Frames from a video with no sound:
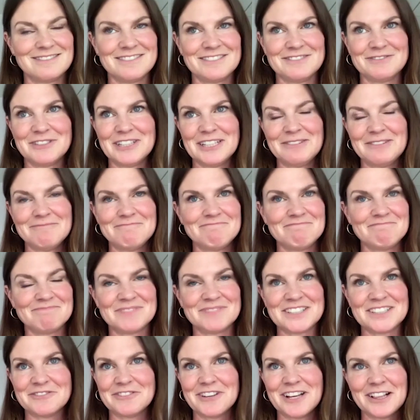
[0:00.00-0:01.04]
we
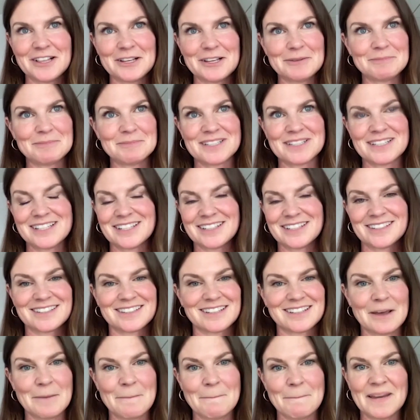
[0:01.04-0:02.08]
developed this
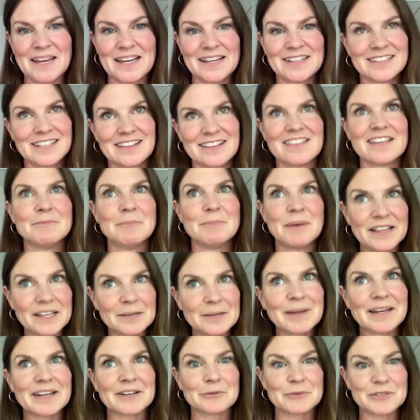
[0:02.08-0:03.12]
amazing the belly
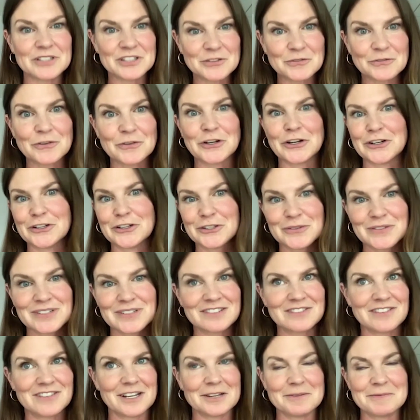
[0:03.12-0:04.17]
band was first we
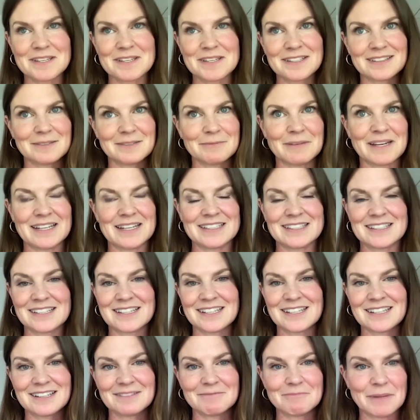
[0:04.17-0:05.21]
developed this
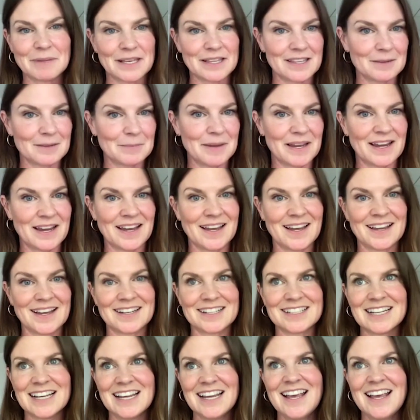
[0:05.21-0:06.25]
amazing belly band